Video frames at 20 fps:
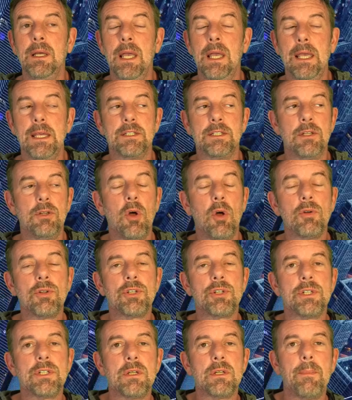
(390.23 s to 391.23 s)
It's not
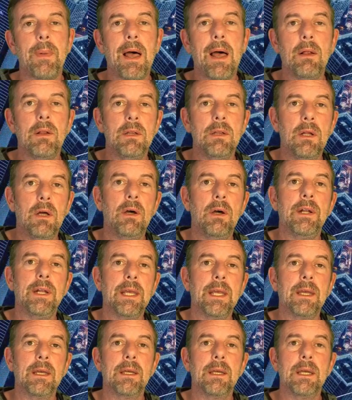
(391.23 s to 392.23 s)
just about
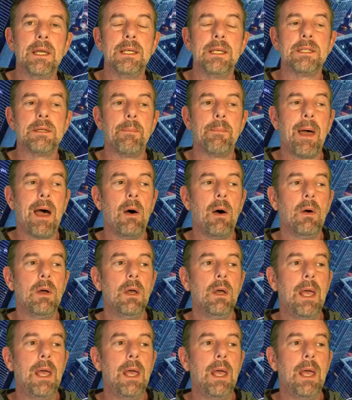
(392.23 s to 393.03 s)
learning, it's about